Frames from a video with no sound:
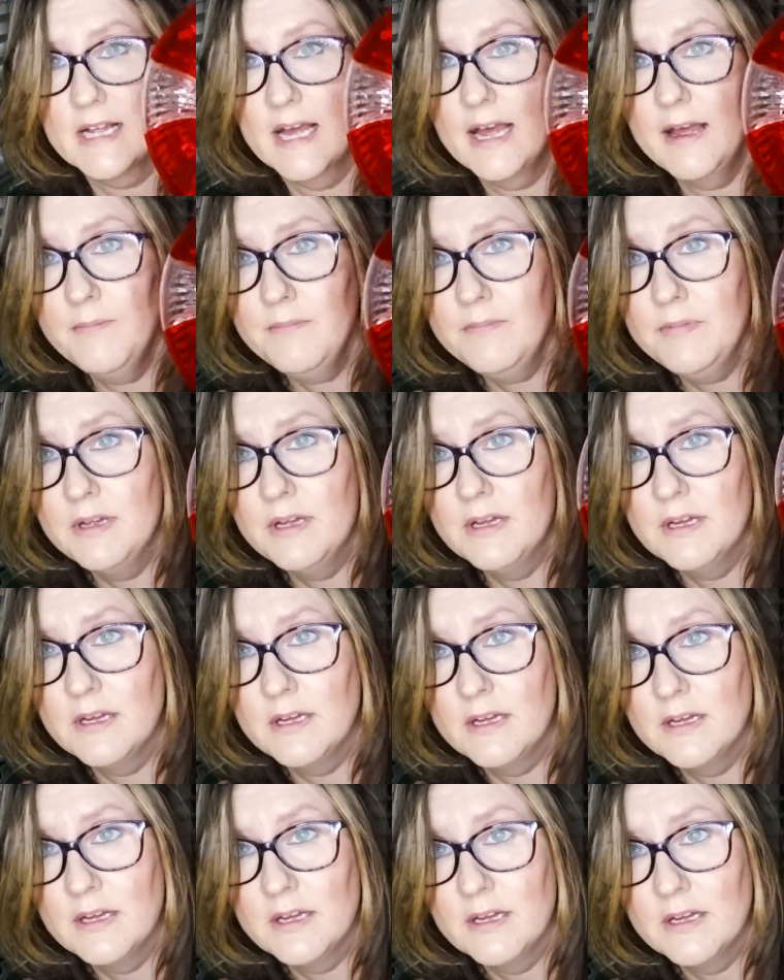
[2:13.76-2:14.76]
them.
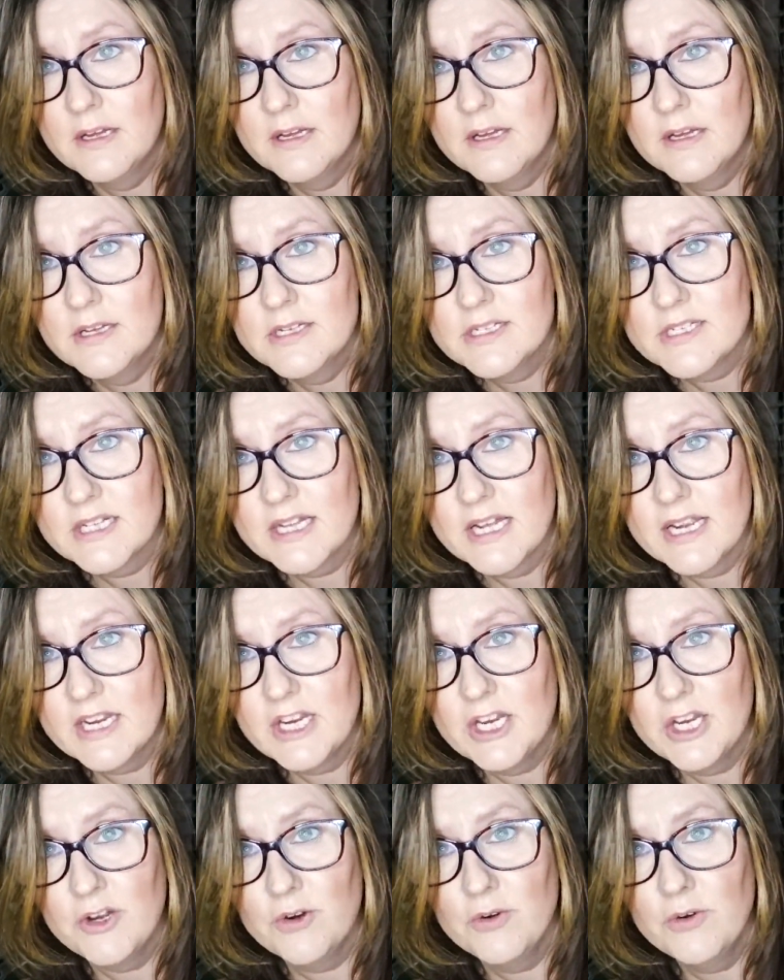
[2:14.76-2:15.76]
They're
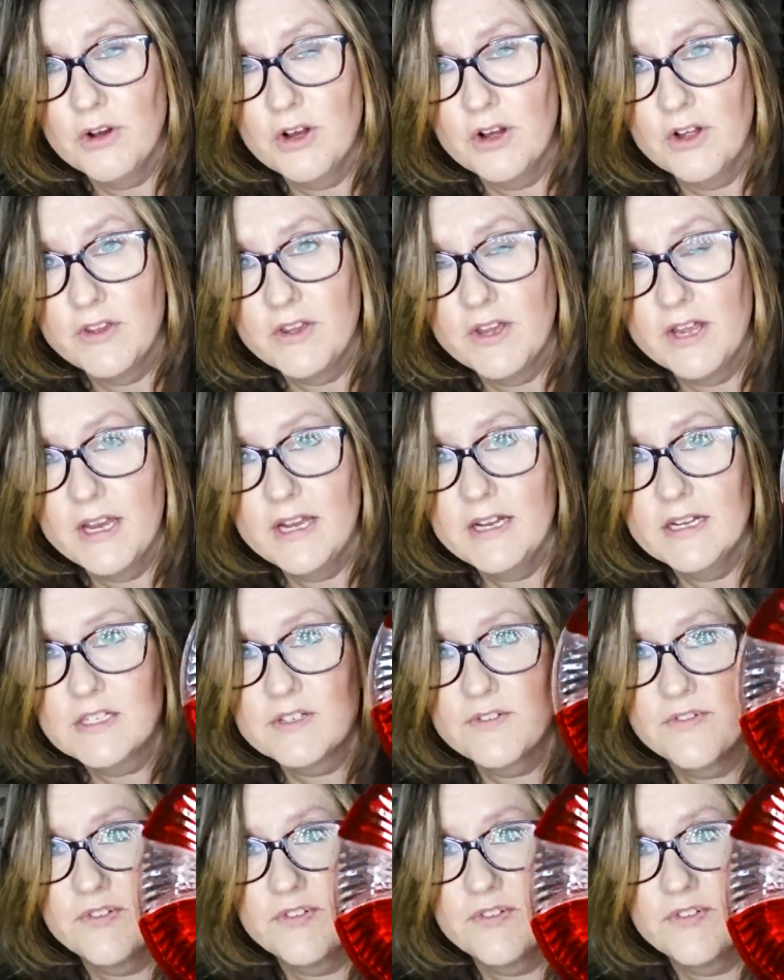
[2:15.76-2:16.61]
cute, aren't they? There's